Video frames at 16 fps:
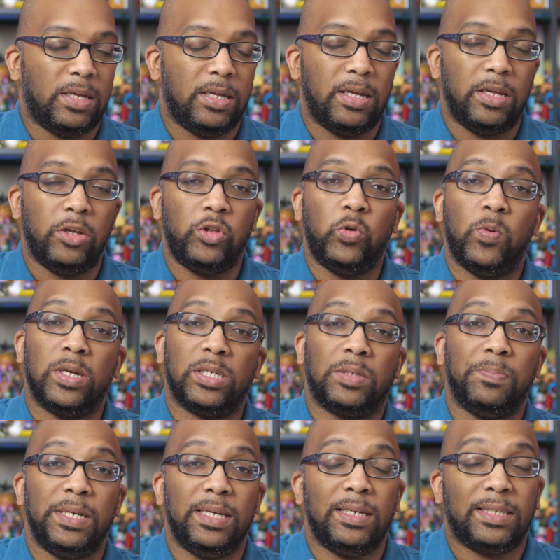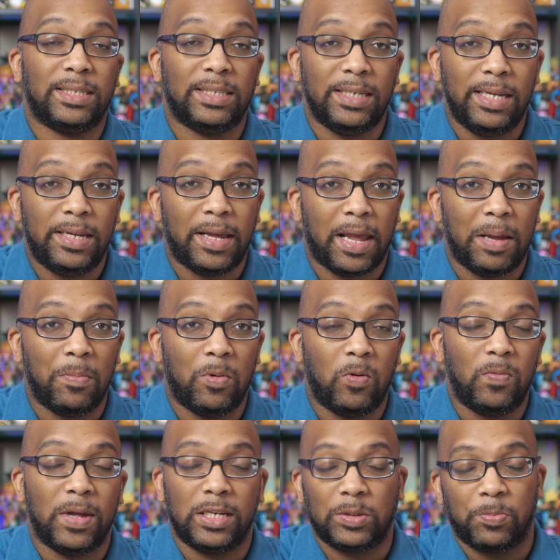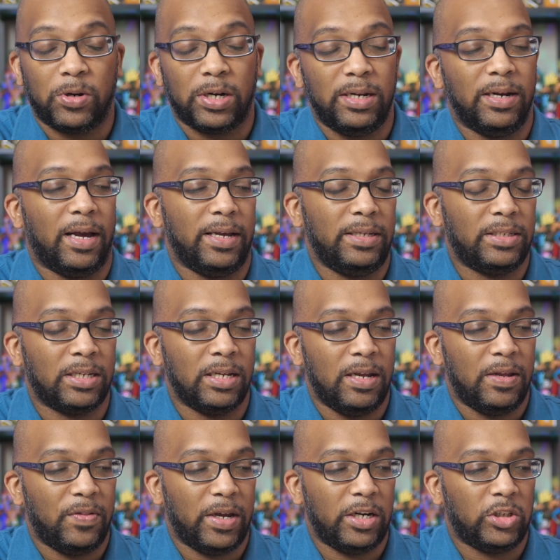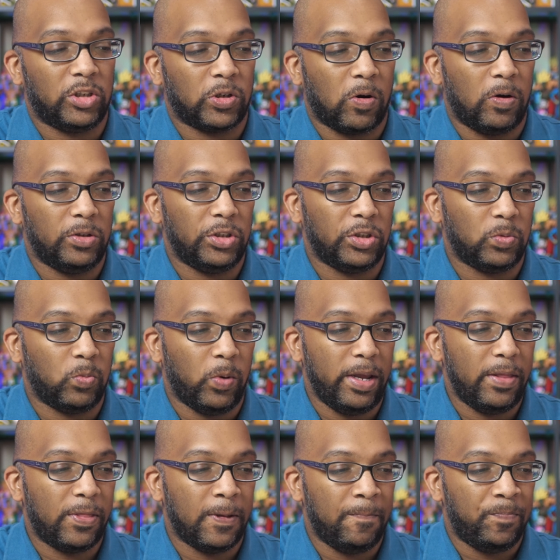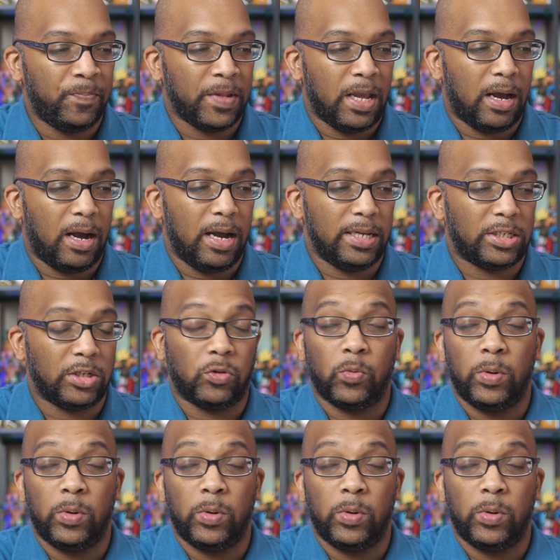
the USB-C cable, that's pretty nice, that it charges with. It's a